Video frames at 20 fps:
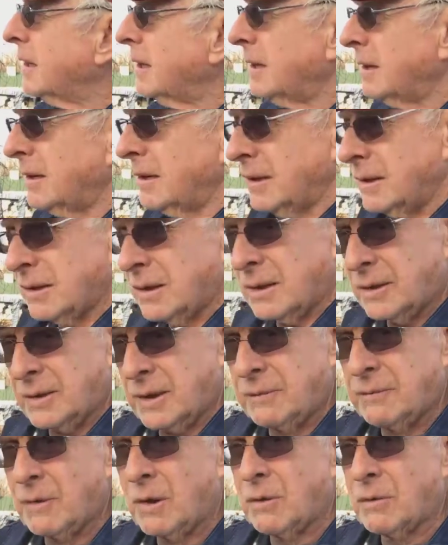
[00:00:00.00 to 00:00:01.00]
and
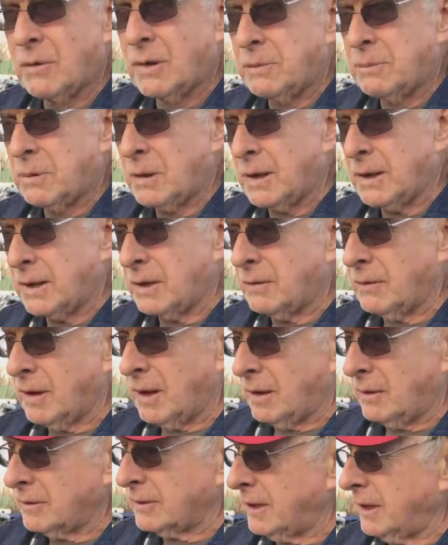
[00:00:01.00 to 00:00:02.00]
they've already playing
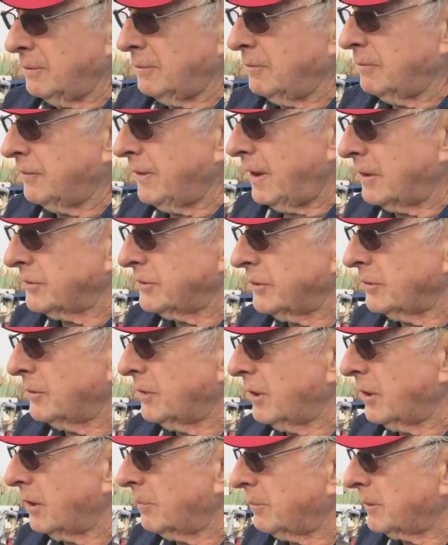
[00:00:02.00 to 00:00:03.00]
around keeping Fausto
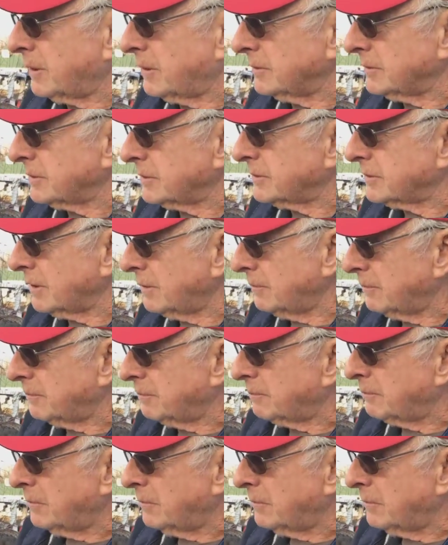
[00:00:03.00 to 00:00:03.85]
there because of some